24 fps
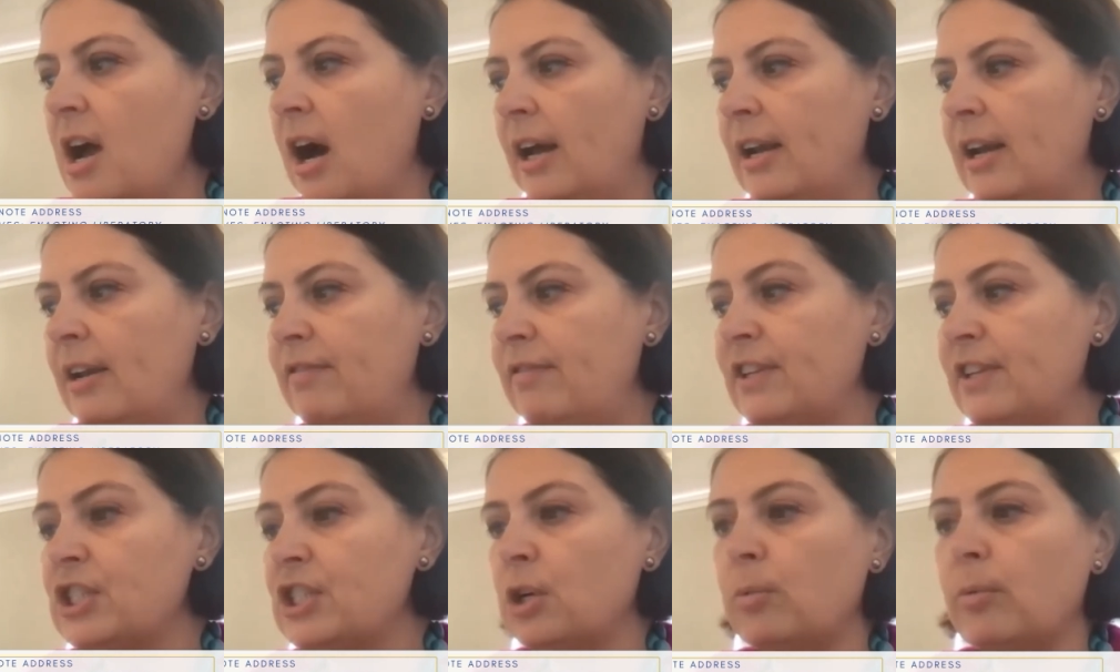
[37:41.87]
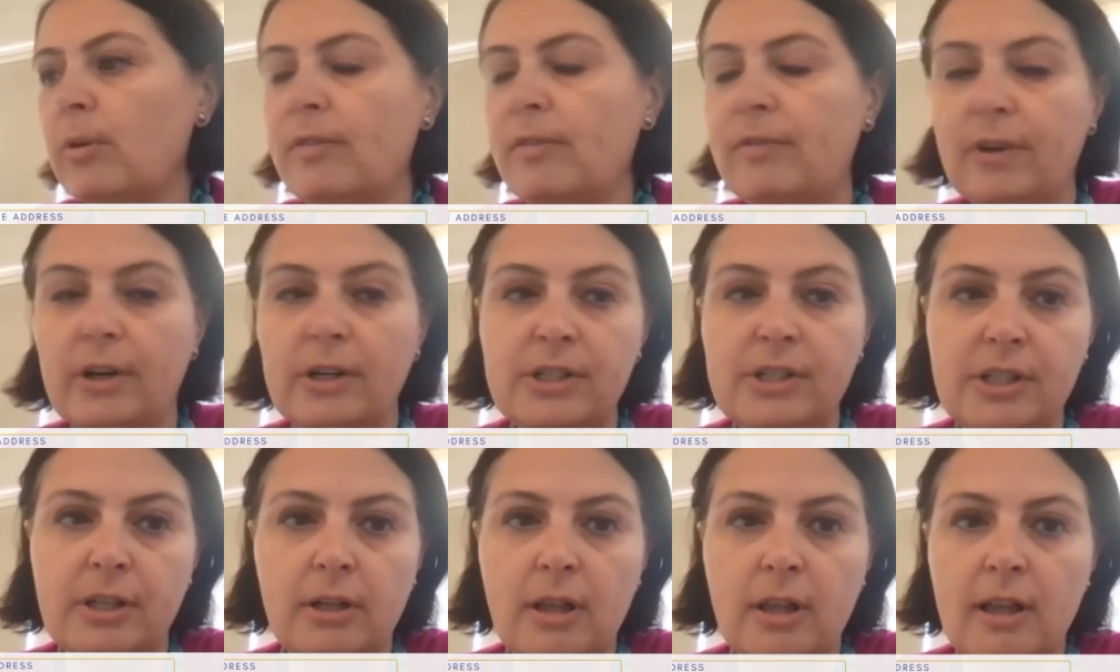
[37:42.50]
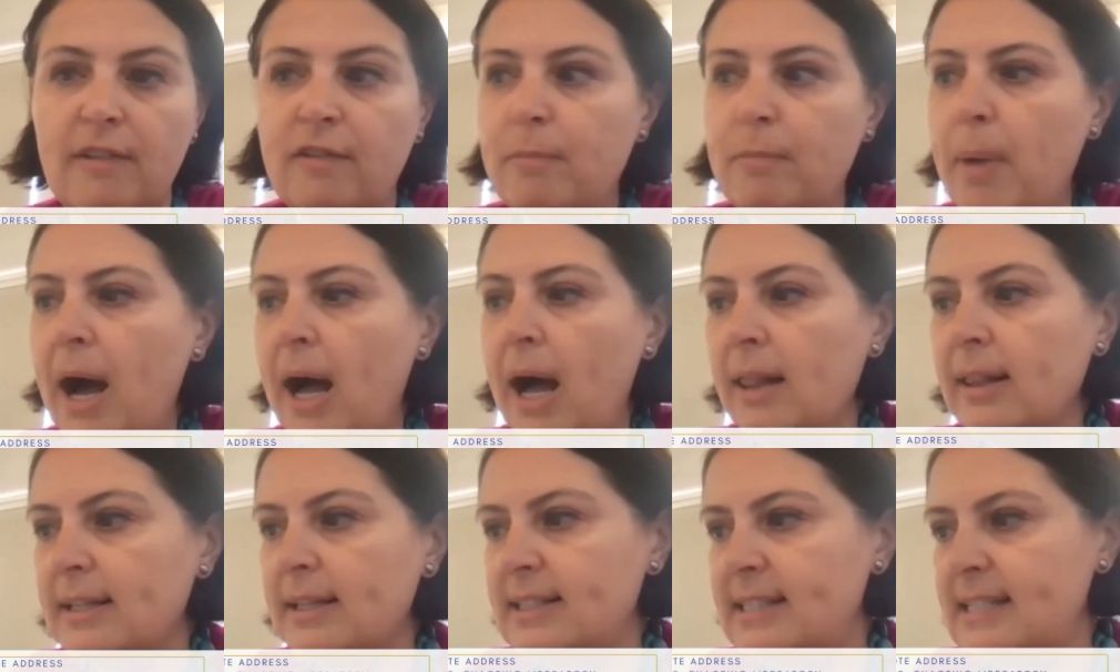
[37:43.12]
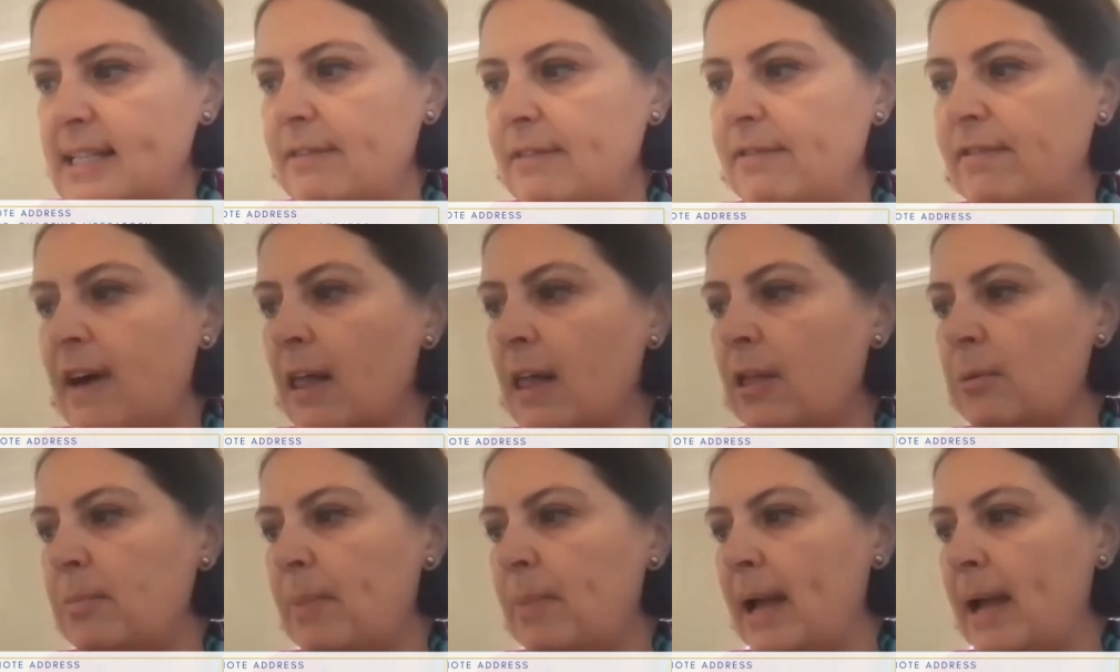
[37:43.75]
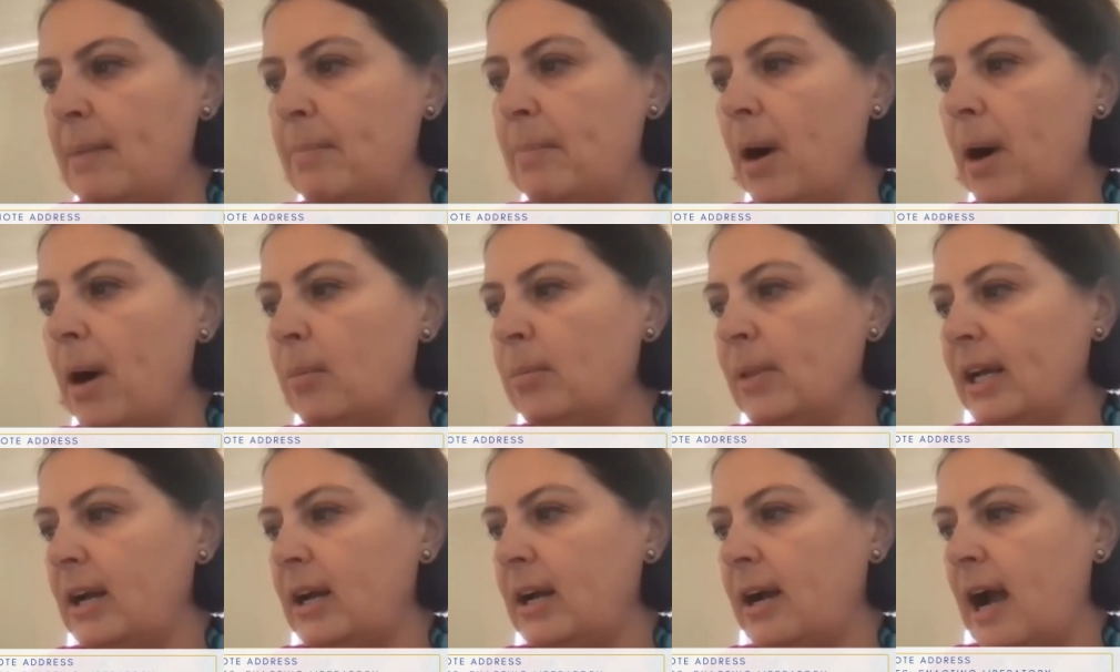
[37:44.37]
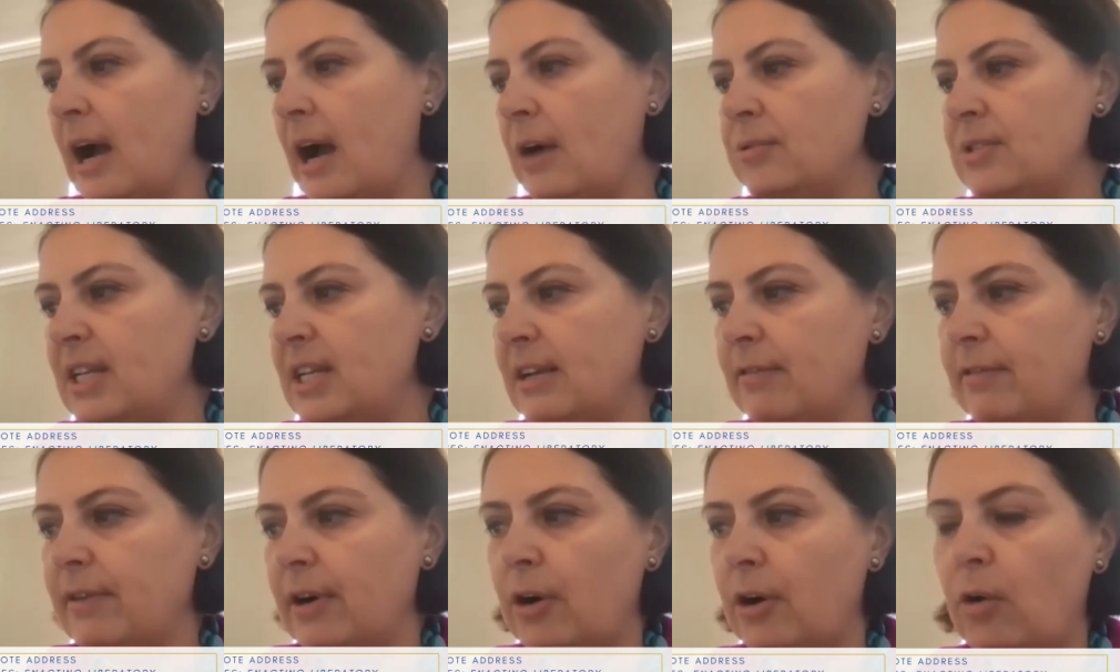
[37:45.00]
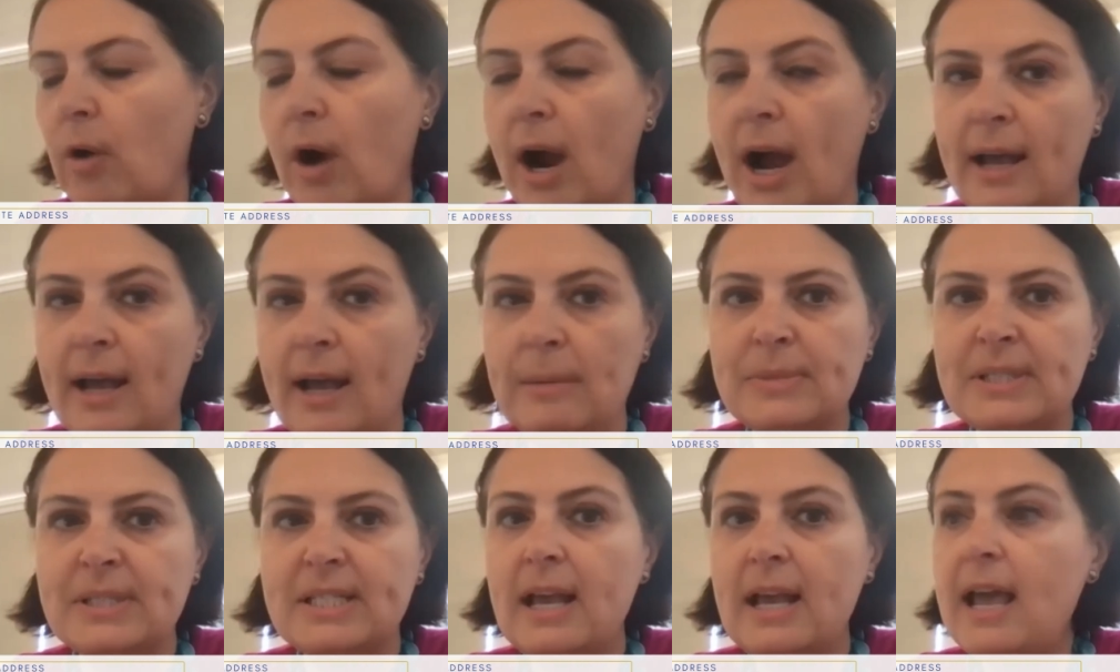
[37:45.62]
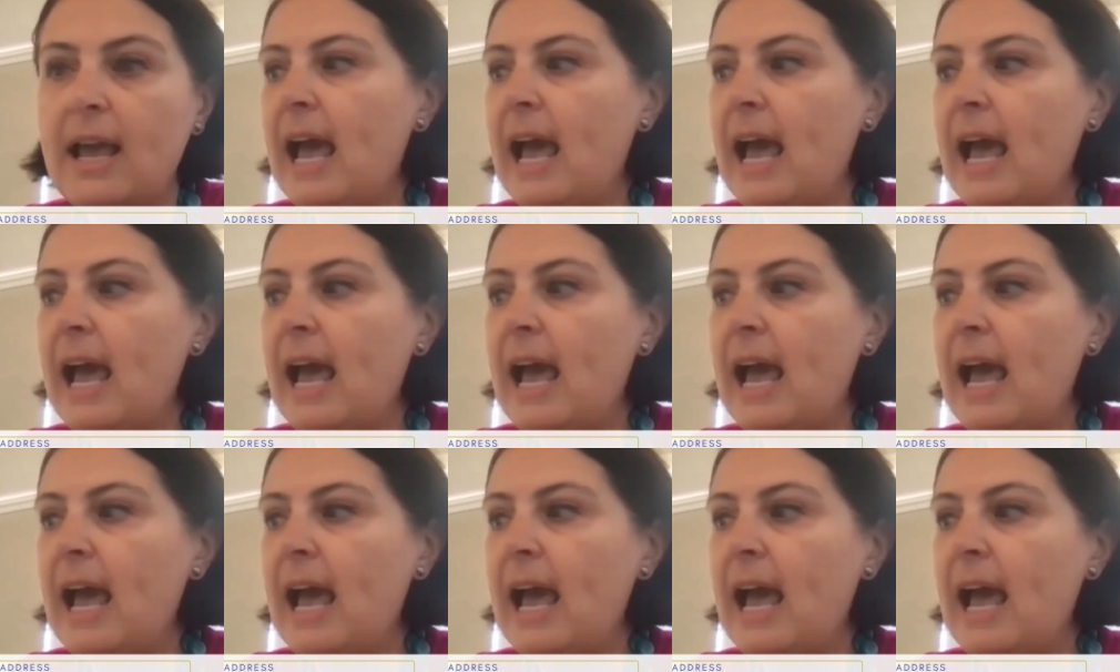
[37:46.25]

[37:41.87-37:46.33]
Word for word: an official reversal of policy followed by a public accounting for crimes,